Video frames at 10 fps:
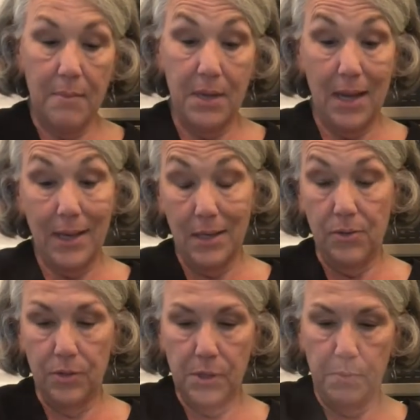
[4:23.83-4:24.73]
I can
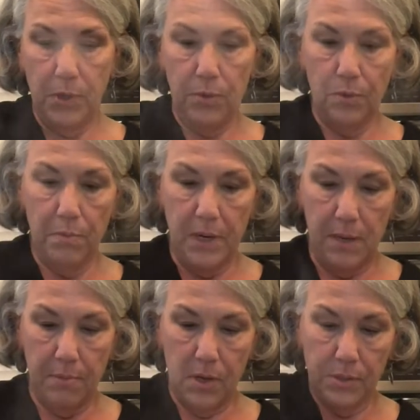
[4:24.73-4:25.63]
use a spoon, but
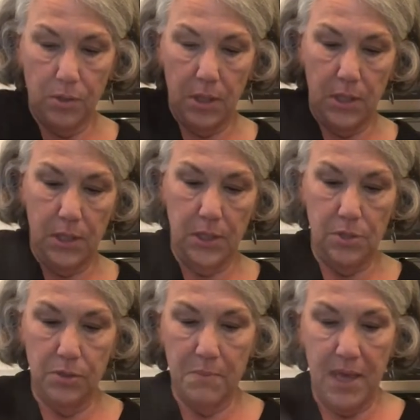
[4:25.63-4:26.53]
I'm also going to need to
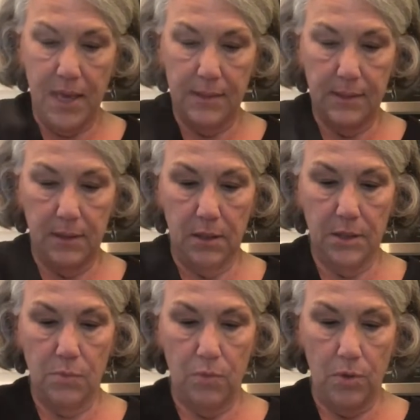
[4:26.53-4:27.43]
use my hands a little
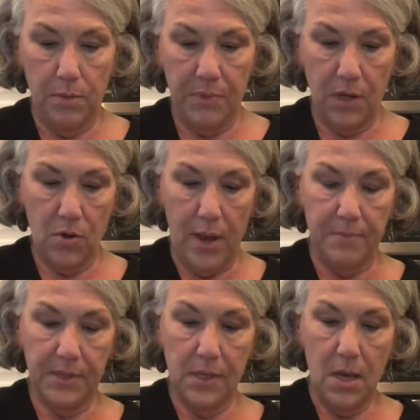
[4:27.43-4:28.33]
to roll up the
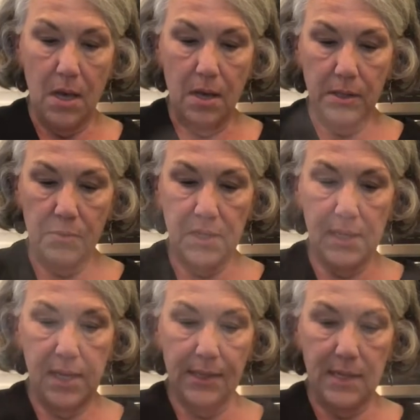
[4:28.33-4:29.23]
crepes. So we're going to
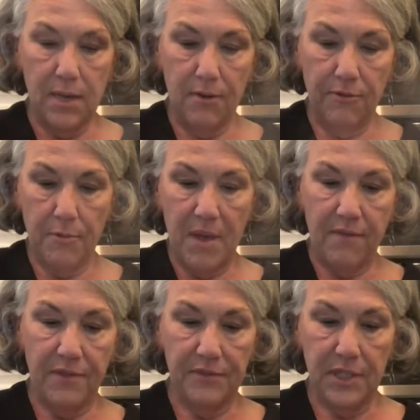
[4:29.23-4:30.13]
let it sit here for
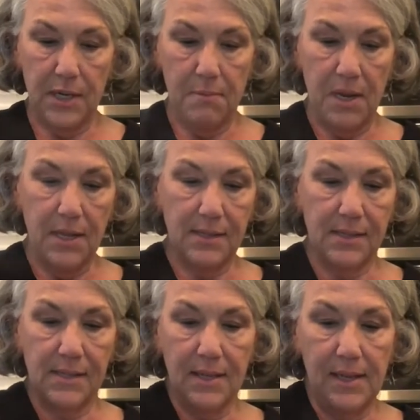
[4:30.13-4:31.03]
about 15
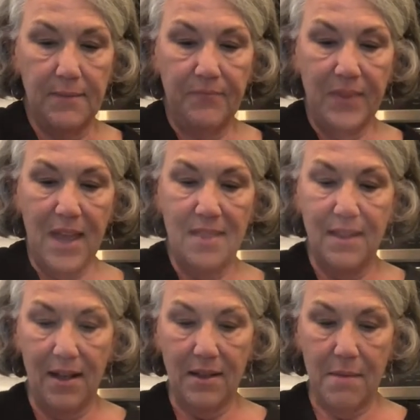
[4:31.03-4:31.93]
minutes, and
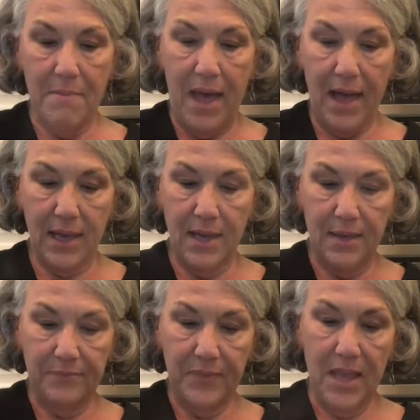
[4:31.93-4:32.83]
then I'll come back
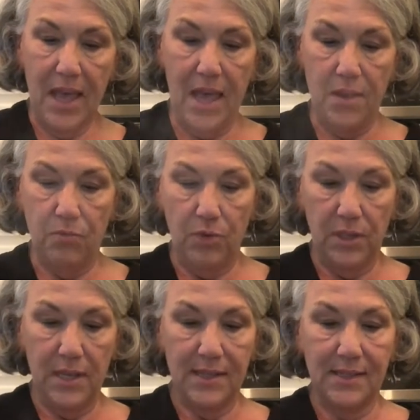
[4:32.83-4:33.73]
and we'll
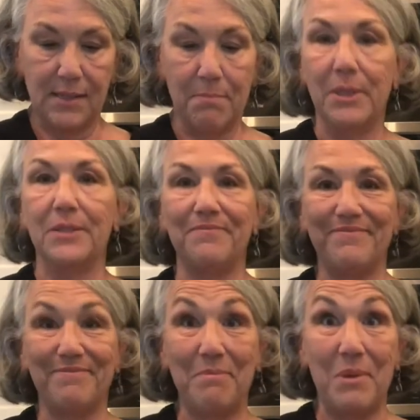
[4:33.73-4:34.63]
assemble.
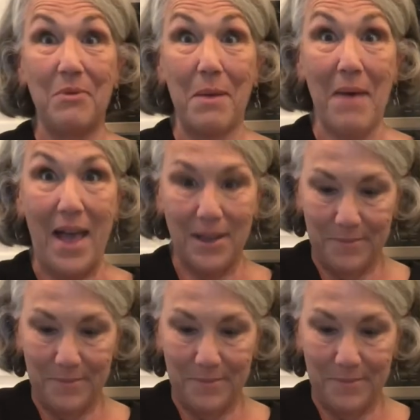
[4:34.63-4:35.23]
Be right back.